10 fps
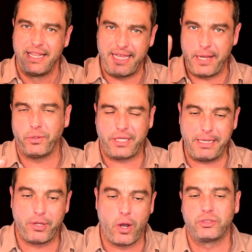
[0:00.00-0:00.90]
They will
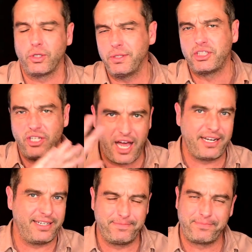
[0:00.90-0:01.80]
keep going. So it's
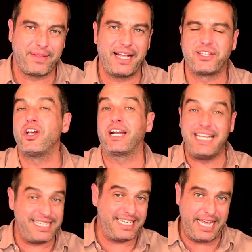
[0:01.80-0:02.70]
not it's not an
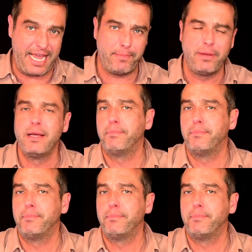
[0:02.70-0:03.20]
easy game,